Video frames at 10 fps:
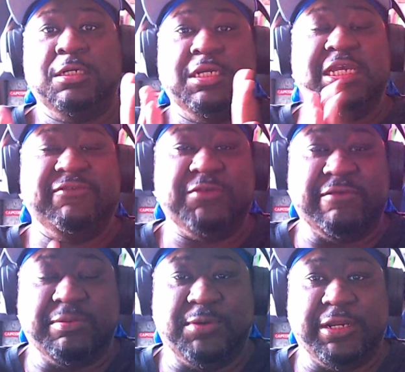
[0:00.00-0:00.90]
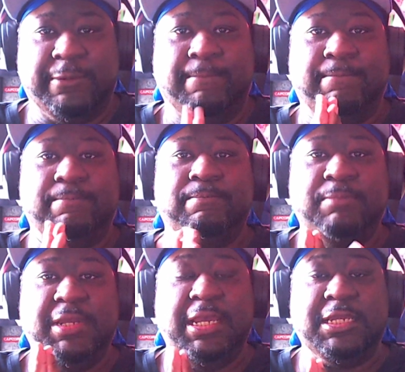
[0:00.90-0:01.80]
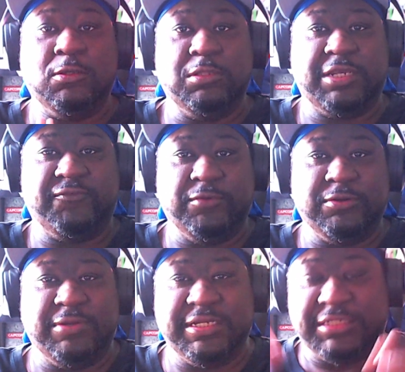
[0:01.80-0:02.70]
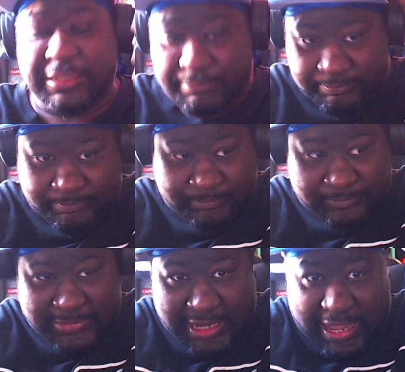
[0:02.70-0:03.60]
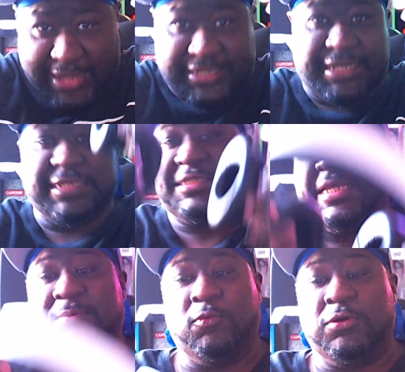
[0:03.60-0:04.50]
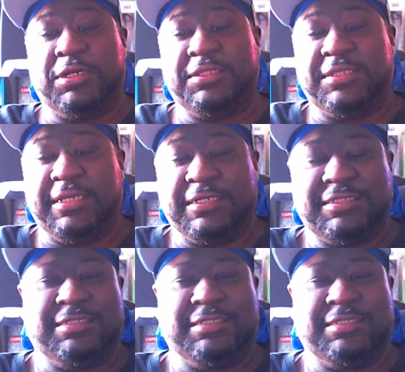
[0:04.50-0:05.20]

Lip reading: If you have the money and you're looking for a new headset, I can't say more good things